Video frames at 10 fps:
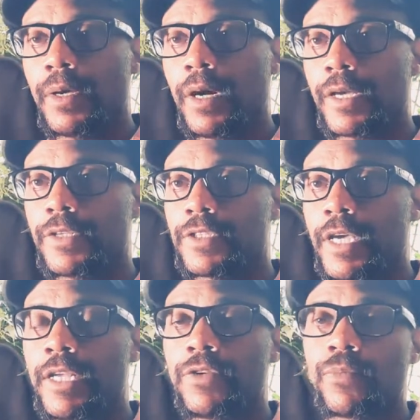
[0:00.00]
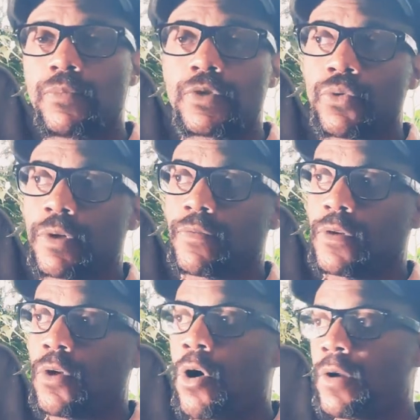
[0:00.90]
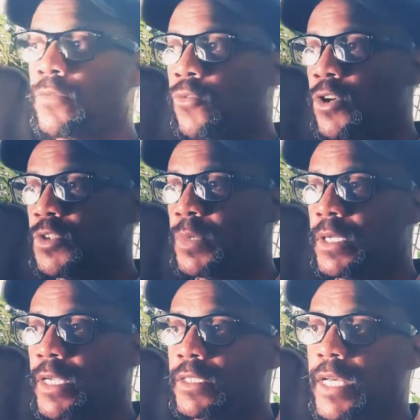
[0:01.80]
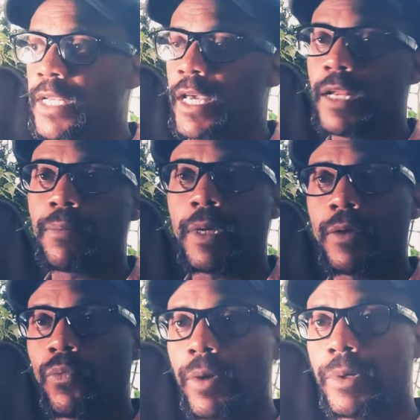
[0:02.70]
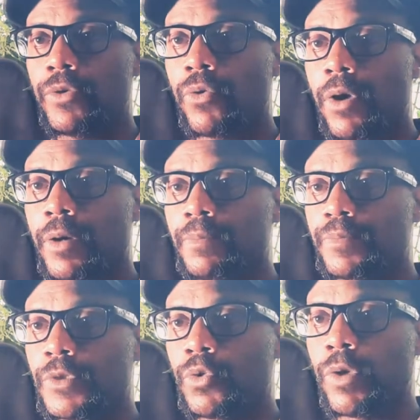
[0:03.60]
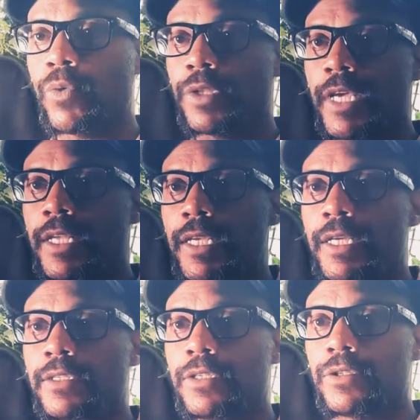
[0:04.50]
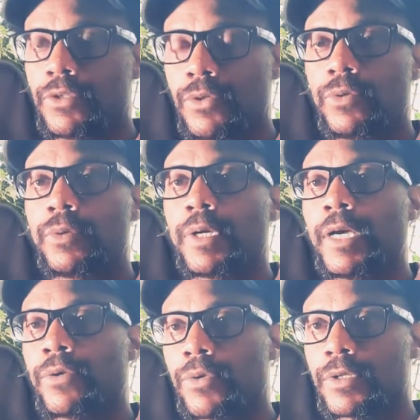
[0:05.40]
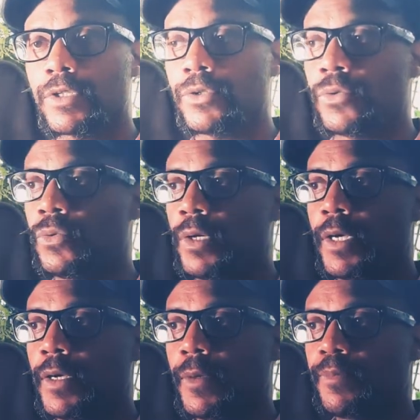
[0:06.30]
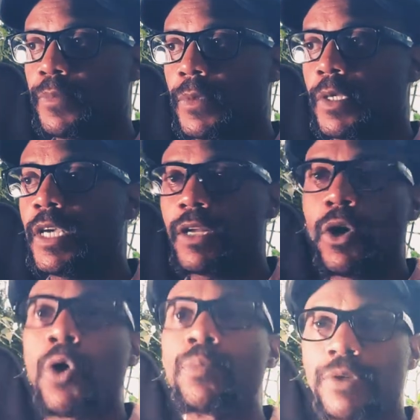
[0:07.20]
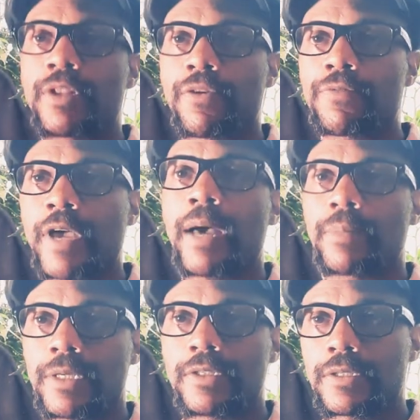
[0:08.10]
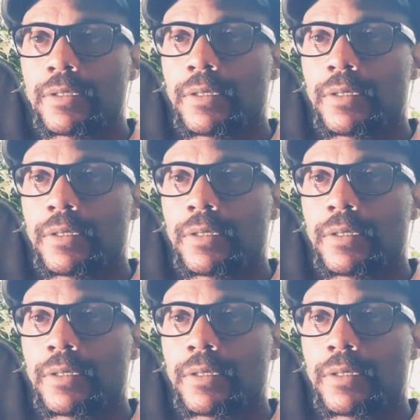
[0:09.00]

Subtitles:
against any sort of law enforcement and dedicated men and women who are doing what they need to do in order to get home to their families.